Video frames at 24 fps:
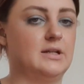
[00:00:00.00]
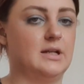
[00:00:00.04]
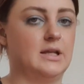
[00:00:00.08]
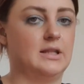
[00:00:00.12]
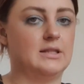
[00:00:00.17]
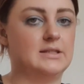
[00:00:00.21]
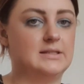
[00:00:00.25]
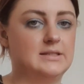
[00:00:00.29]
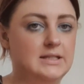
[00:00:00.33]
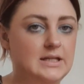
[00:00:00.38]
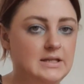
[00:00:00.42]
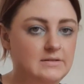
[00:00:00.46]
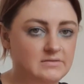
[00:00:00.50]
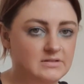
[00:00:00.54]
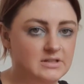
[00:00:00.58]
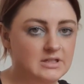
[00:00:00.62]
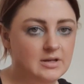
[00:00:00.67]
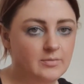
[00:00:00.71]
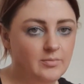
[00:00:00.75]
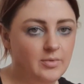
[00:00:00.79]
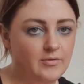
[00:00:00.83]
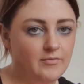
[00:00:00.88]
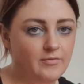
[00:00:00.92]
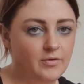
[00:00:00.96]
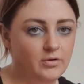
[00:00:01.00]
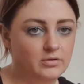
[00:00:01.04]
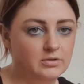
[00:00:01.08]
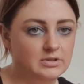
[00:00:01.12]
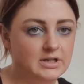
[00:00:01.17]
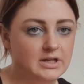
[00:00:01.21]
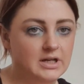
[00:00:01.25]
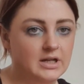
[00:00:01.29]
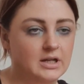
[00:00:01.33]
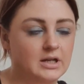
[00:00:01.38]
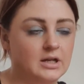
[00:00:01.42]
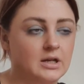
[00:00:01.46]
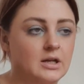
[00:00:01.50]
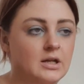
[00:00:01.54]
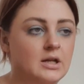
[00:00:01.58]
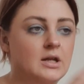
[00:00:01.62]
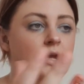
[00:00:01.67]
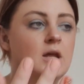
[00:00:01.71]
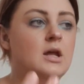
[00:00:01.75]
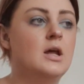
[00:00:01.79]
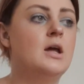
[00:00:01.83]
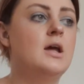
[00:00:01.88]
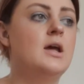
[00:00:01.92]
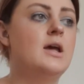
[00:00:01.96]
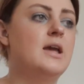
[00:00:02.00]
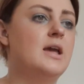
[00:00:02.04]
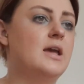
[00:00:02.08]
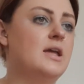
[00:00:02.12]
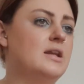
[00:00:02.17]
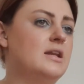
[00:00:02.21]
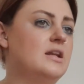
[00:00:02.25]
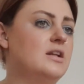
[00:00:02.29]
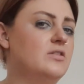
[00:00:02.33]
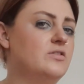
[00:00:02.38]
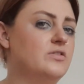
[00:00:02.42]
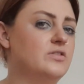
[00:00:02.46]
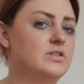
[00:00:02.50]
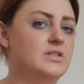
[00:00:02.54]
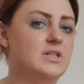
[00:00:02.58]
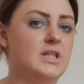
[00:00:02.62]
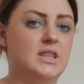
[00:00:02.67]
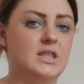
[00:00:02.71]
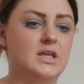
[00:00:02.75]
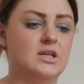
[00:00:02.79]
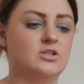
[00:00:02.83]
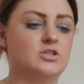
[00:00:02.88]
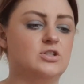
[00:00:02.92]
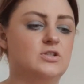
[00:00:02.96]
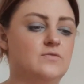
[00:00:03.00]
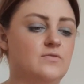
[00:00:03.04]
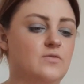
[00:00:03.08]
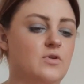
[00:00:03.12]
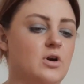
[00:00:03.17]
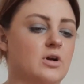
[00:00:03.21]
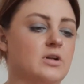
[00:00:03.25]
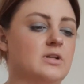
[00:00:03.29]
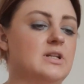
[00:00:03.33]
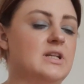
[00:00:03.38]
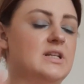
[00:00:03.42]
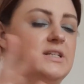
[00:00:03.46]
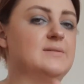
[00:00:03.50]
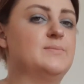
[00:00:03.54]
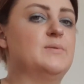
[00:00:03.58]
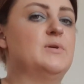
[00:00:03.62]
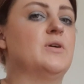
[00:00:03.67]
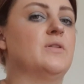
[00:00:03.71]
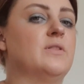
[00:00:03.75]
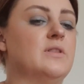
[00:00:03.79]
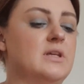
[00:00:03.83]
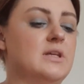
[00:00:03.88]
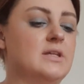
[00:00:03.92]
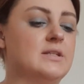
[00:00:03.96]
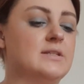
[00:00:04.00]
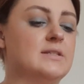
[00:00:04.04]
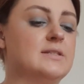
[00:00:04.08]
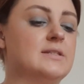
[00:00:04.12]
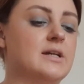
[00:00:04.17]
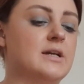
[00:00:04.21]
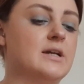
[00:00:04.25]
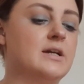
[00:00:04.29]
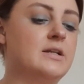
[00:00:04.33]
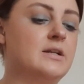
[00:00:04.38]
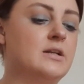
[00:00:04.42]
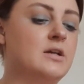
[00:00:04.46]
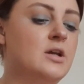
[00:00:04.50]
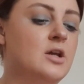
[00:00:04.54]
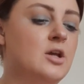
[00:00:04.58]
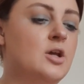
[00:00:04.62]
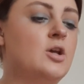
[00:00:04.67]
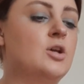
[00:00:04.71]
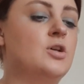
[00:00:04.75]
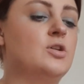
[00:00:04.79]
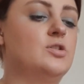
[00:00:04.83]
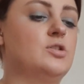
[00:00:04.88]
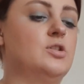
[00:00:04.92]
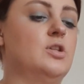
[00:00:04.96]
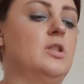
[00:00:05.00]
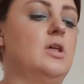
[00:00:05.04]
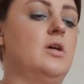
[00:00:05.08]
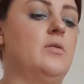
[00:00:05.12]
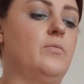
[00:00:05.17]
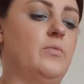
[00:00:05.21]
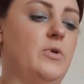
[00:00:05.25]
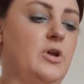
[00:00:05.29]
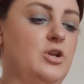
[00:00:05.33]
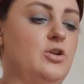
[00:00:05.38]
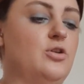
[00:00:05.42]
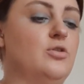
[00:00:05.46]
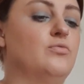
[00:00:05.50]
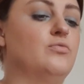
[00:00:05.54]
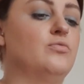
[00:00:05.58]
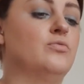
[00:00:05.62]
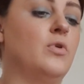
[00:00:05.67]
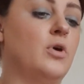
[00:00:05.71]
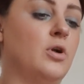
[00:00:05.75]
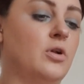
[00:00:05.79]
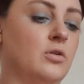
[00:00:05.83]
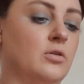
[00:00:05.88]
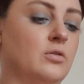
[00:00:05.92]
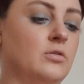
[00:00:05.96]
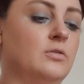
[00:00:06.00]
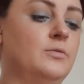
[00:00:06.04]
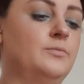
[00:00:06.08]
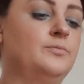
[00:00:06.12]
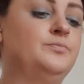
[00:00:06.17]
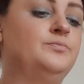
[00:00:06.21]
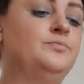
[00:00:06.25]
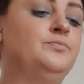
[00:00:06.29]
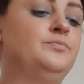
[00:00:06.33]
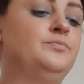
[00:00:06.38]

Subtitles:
Like the sleeves need to be folded in, any loosey things you've got need to be on the inside, so that when you roll,